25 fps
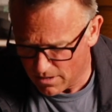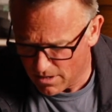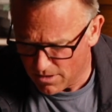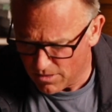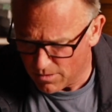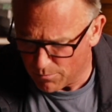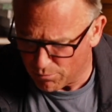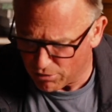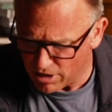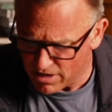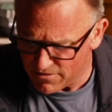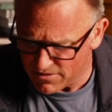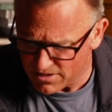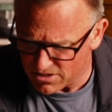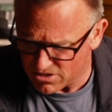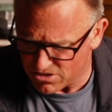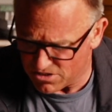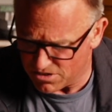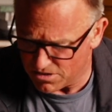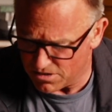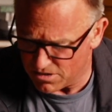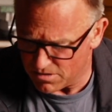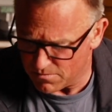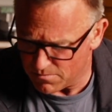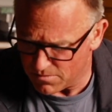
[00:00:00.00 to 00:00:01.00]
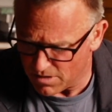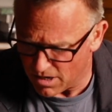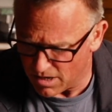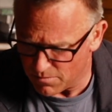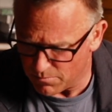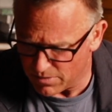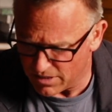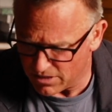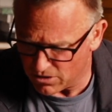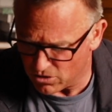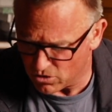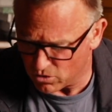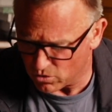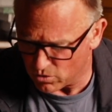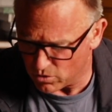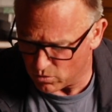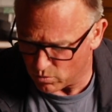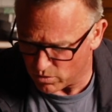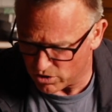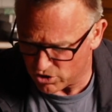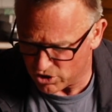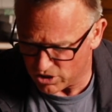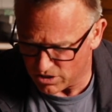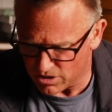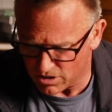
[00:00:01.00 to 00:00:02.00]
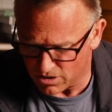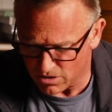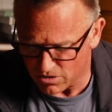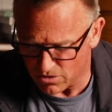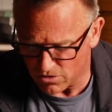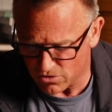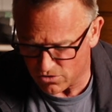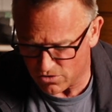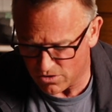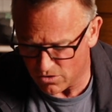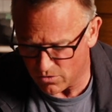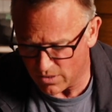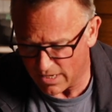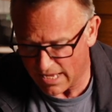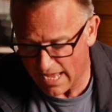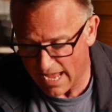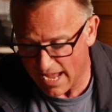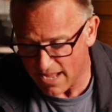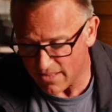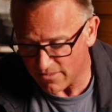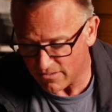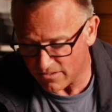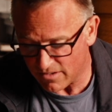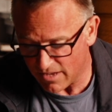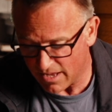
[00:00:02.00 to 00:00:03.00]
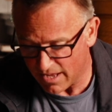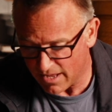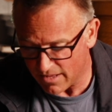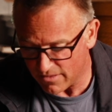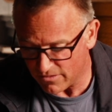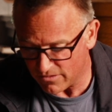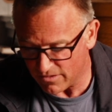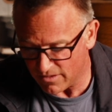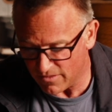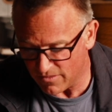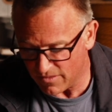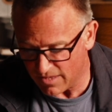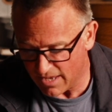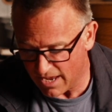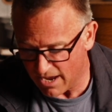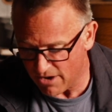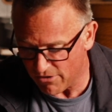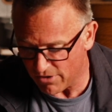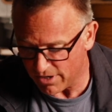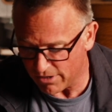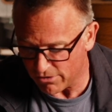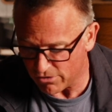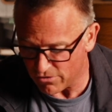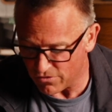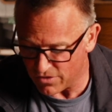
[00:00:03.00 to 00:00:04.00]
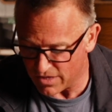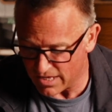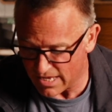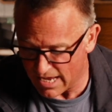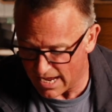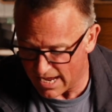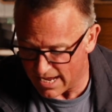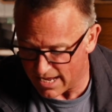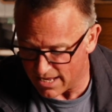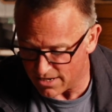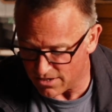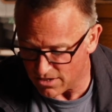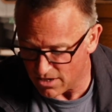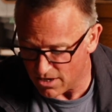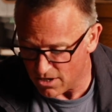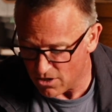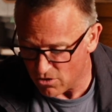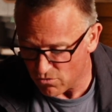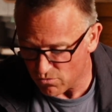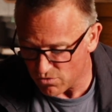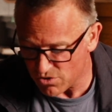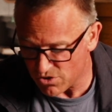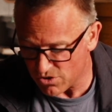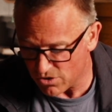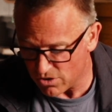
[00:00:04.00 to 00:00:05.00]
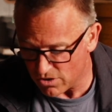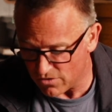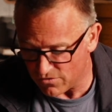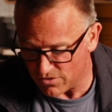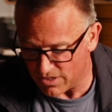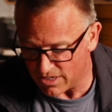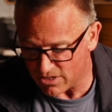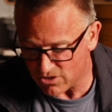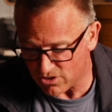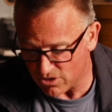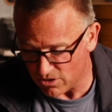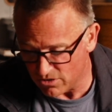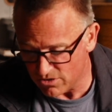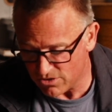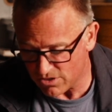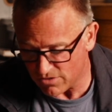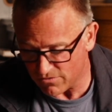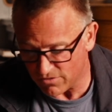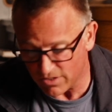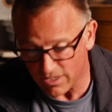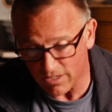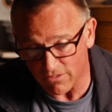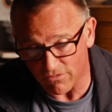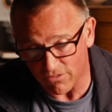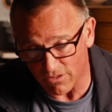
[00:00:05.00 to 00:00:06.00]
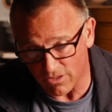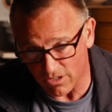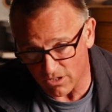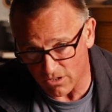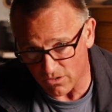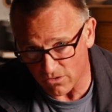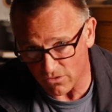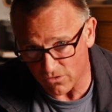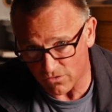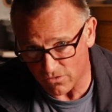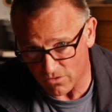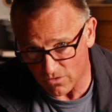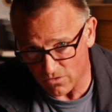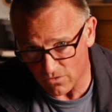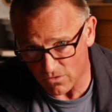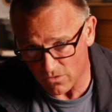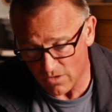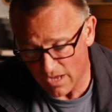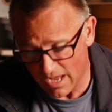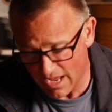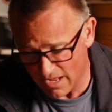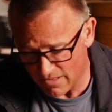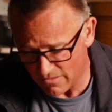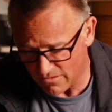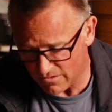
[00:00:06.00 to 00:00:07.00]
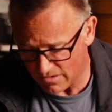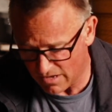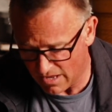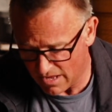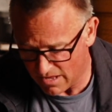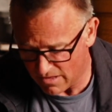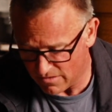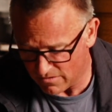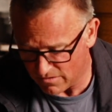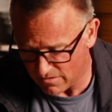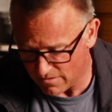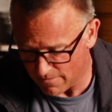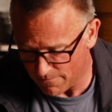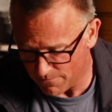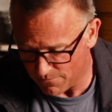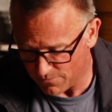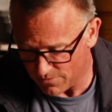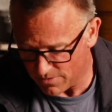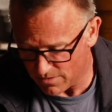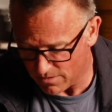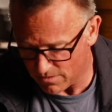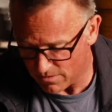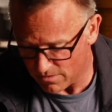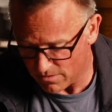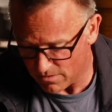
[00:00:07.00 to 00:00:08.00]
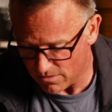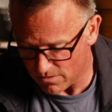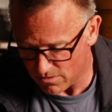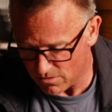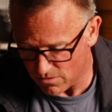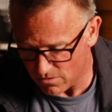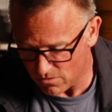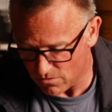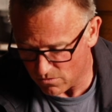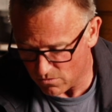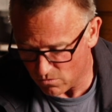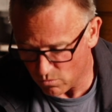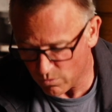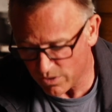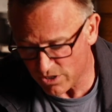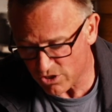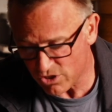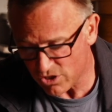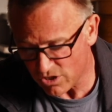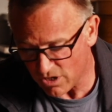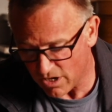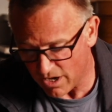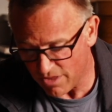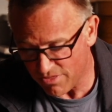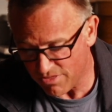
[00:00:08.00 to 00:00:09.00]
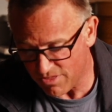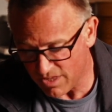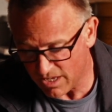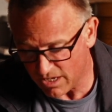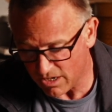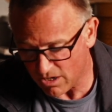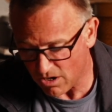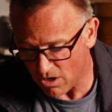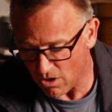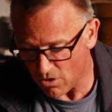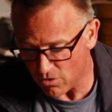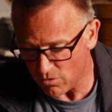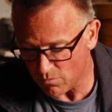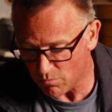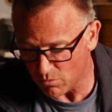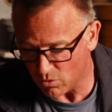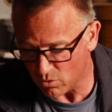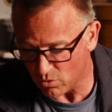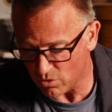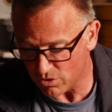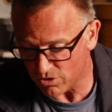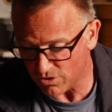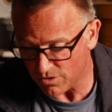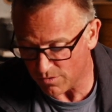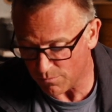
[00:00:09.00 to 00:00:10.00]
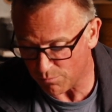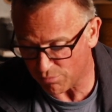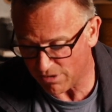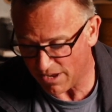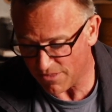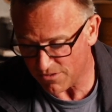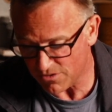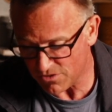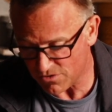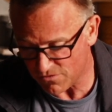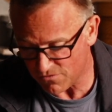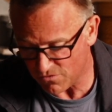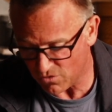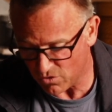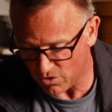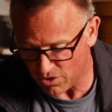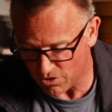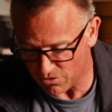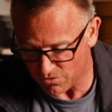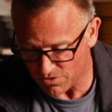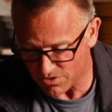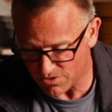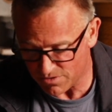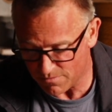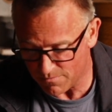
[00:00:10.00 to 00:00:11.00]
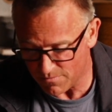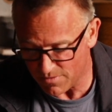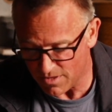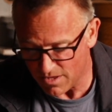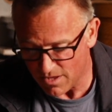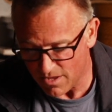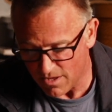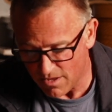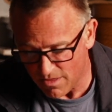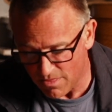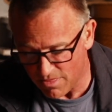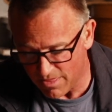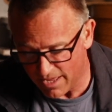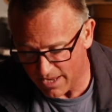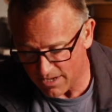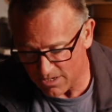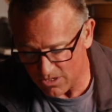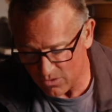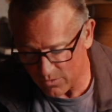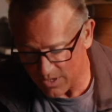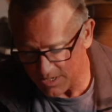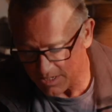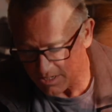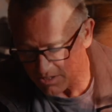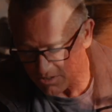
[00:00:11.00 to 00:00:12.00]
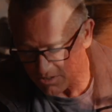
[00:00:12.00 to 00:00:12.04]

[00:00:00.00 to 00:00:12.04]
The previous term, I'd been caught watching the girls doing handstands in the area of the yard reserved exclusively for the girls to do handstands, which I think owed more to the brothers' voyeurism than to any